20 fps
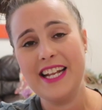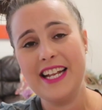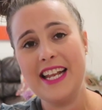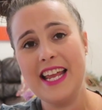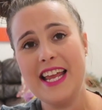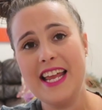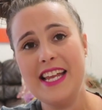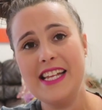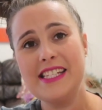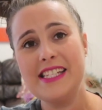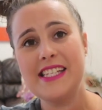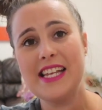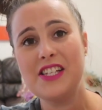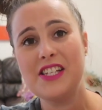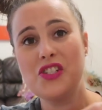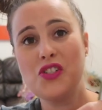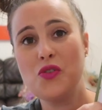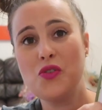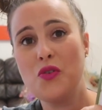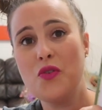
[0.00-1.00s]
and it's
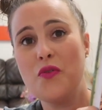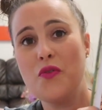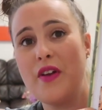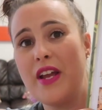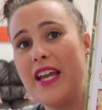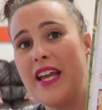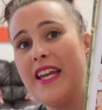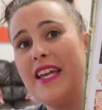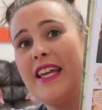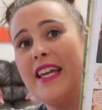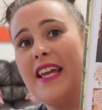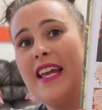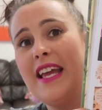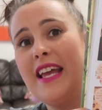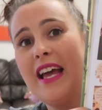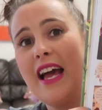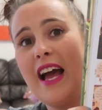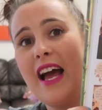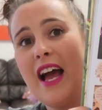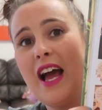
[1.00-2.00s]
a story
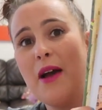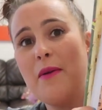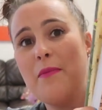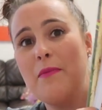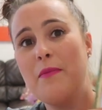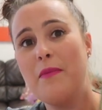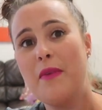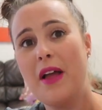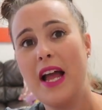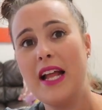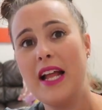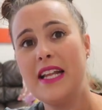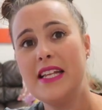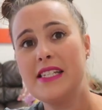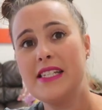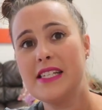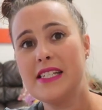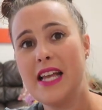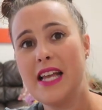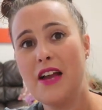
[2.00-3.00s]
um, and
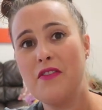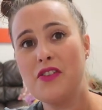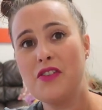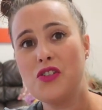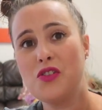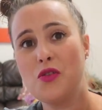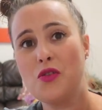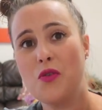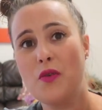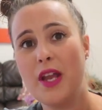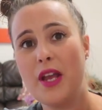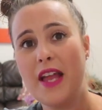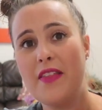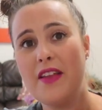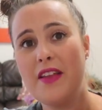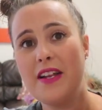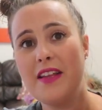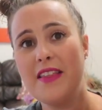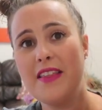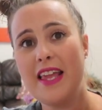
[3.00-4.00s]
it does have a story.
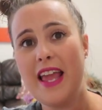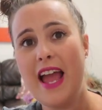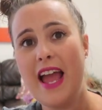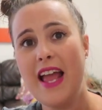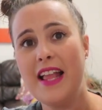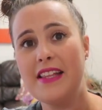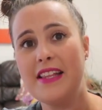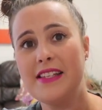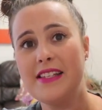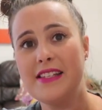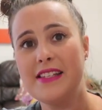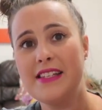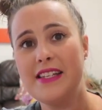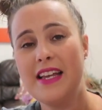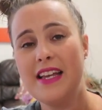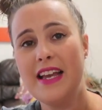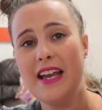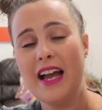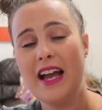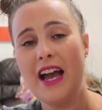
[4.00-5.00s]
And then at the end,
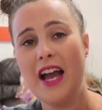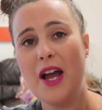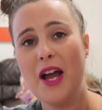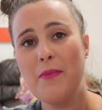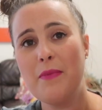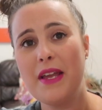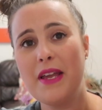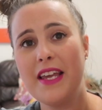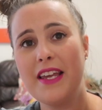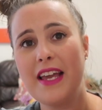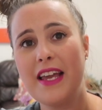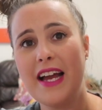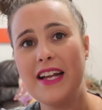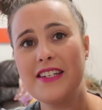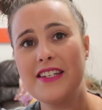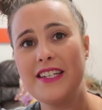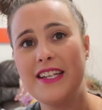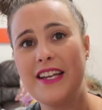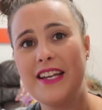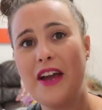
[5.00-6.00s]
um, it
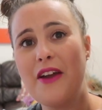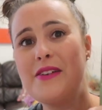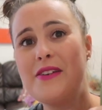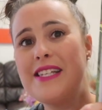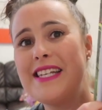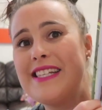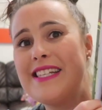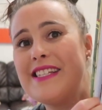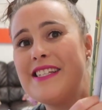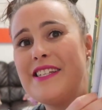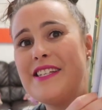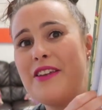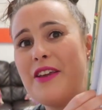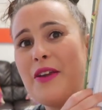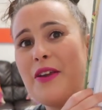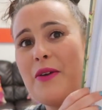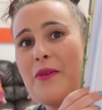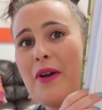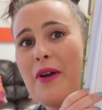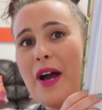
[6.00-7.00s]
actually goes
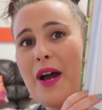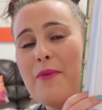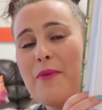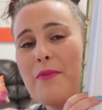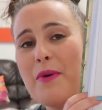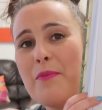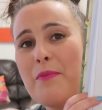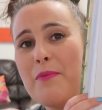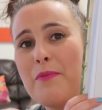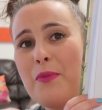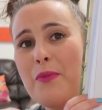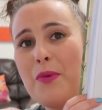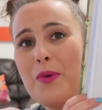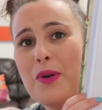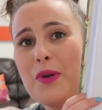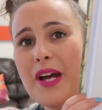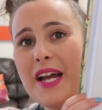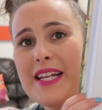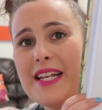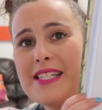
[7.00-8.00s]
into um,
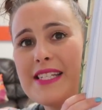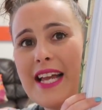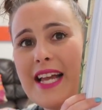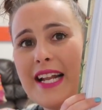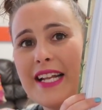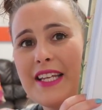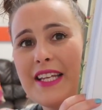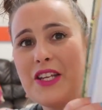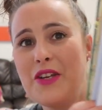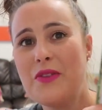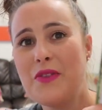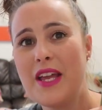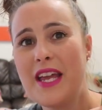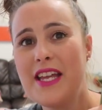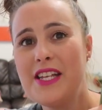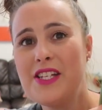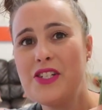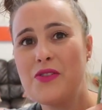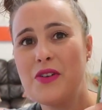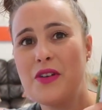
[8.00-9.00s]
more like telling you the
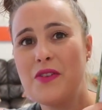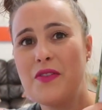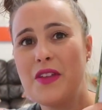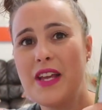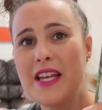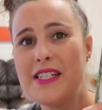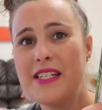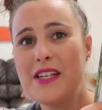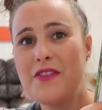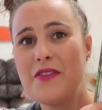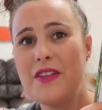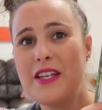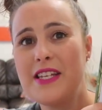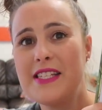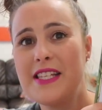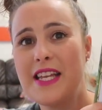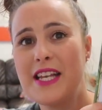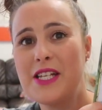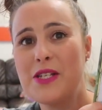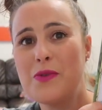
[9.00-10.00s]
history of as if
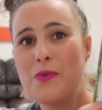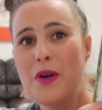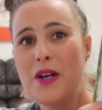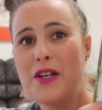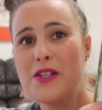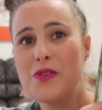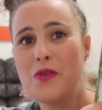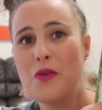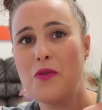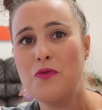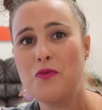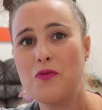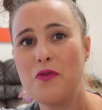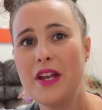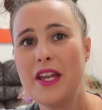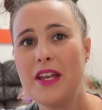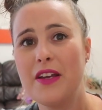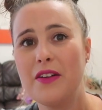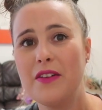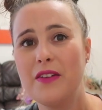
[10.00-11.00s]
these things were sort of
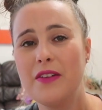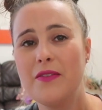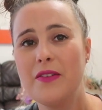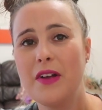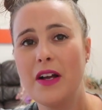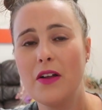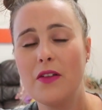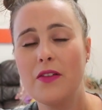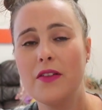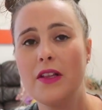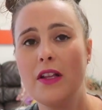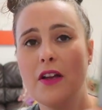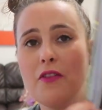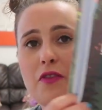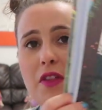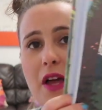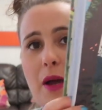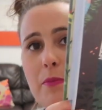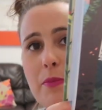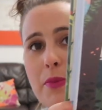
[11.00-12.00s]
real. Oh, I
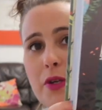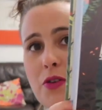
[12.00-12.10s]
love that